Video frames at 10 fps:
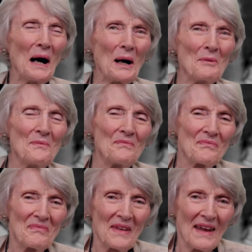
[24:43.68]
um,
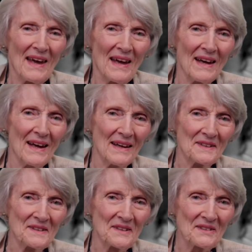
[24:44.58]

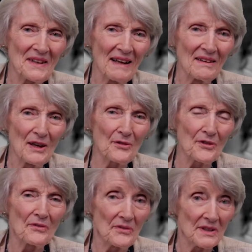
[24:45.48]
and I left
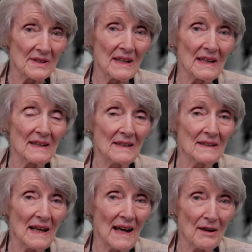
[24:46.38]
the day
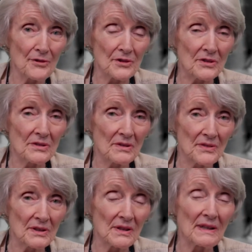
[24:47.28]
after
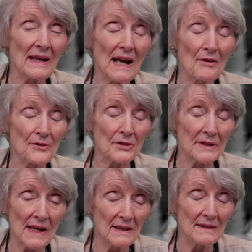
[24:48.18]
the day after
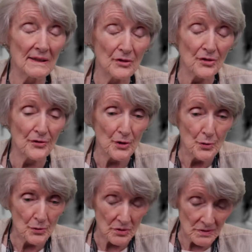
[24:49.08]
Kennedy's
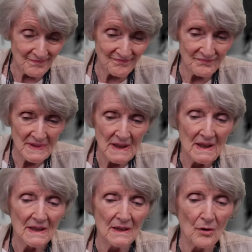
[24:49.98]
funeral,
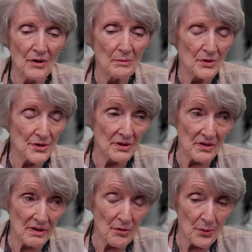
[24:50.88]
hmm. November
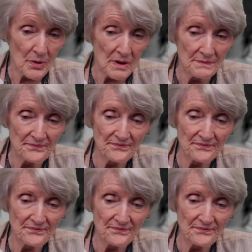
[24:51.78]
63,